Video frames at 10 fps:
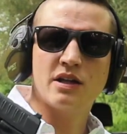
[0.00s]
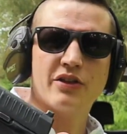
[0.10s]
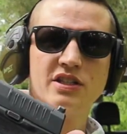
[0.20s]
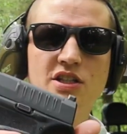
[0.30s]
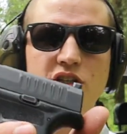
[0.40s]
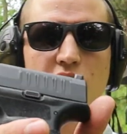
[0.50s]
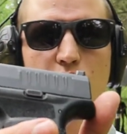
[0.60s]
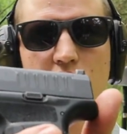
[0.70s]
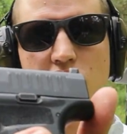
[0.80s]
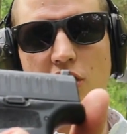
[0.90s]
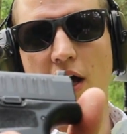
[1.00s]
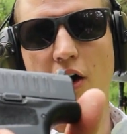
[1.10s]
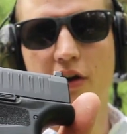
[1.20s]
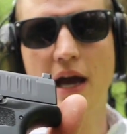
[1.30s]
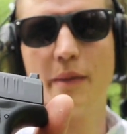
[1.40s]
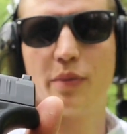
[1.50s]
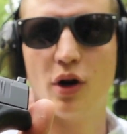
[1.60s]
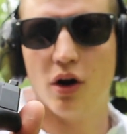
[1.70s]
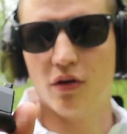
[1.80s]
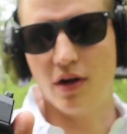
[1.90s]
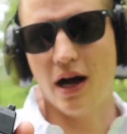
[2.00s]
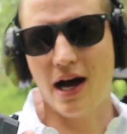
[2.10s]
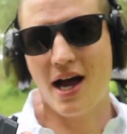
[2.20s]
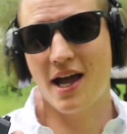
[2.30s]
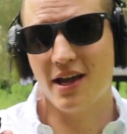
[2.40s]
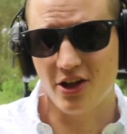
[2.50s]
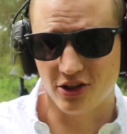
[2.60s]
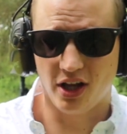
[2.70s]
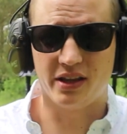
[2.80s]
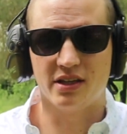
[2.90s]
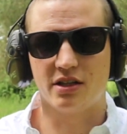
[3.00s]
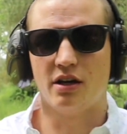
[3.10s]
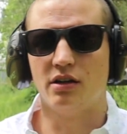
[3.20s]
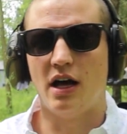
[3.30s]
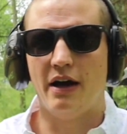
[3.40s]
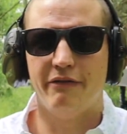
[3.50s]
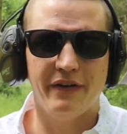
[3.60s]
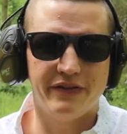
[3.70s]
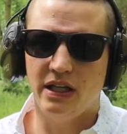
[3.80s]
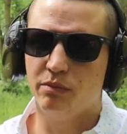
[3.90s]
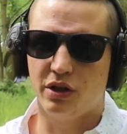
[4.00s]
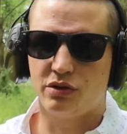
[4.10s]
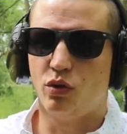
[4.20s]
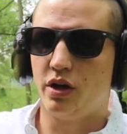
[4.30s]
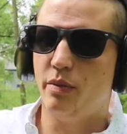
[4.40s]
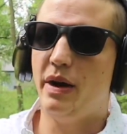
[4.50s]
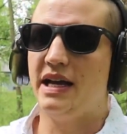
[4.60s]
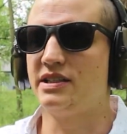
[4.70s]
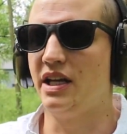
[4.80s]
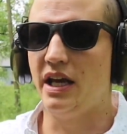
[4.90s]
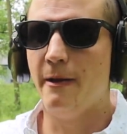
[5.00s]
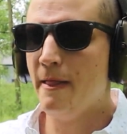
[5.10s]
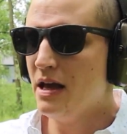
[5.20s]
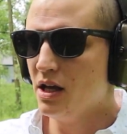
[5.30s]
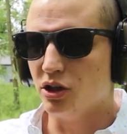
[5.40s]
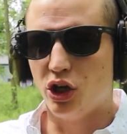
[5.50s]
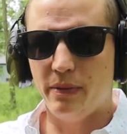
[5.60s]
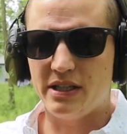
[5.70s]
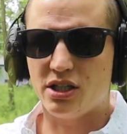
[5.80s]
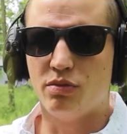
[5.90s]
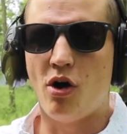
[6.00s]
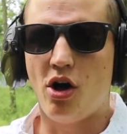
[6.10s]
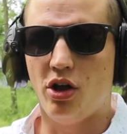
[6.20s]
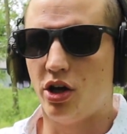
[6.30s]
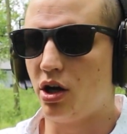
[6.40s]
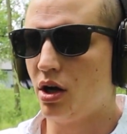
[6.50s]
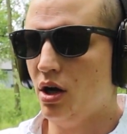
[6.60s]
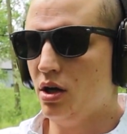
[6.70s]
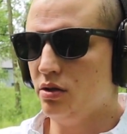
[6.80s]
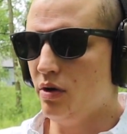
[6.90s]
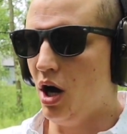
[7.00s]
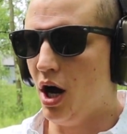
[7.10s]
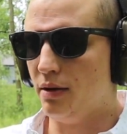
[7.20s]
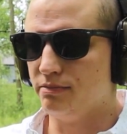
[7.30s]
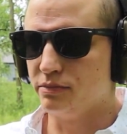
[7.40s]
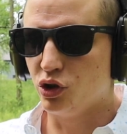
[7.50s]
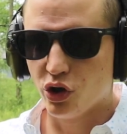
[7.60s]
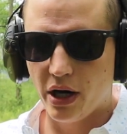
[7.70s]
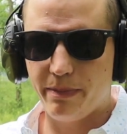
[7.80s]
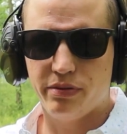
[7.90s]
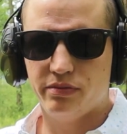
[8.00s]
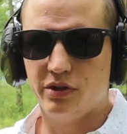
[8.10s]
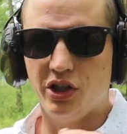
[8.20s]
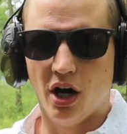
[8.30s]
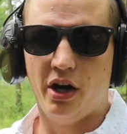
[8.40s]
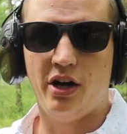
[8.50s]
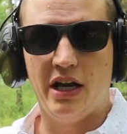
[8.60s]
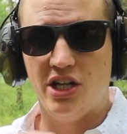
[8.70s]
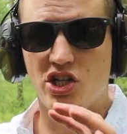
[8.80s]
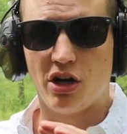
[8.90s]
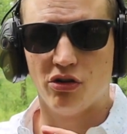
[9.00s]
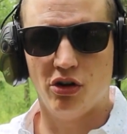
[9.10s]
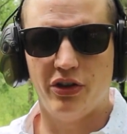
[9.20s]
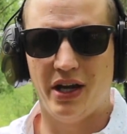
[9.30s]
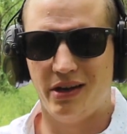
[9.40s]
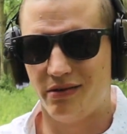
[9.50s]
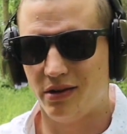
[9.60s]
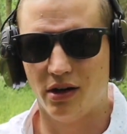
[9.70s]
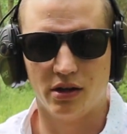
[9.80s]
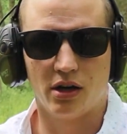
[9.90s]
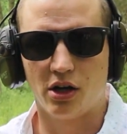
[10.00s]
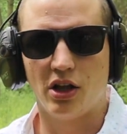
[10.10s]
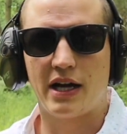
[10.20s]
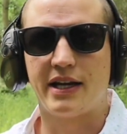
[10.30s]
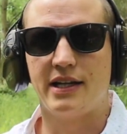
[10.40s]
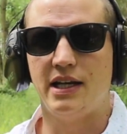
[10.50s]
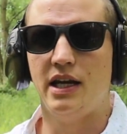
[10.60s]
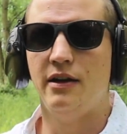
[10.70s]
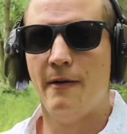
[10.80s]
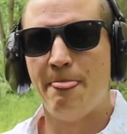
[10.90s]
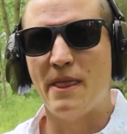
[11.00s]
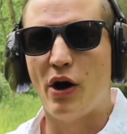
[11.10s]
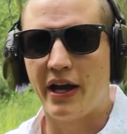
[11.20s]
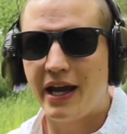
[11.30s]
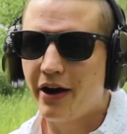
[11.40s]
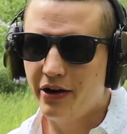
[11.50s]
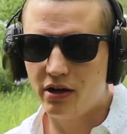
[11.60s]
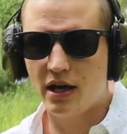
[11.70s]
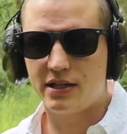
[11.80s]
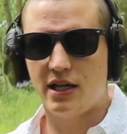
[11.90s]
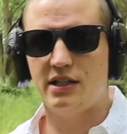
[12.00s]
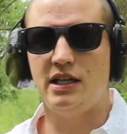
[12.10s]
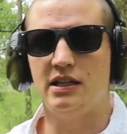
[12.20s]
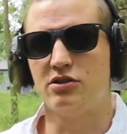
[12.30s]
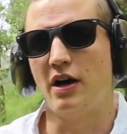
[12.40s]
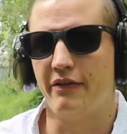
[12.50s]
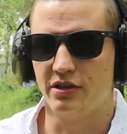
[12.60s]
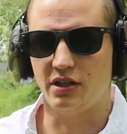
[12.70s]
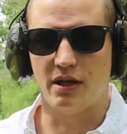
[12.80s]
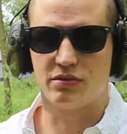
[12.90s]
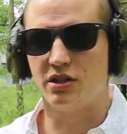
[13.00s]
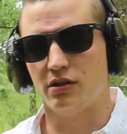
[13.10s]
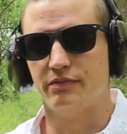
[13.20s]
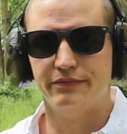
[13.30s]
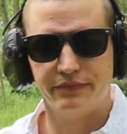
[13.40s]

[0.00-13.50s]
Now this is the original Hellcat Pro. I like this gun a lot. 15+1 capacity, a little bit smaller grip gun in general than a Glock 19. Now I carry a Glock 19, so obviously I'm still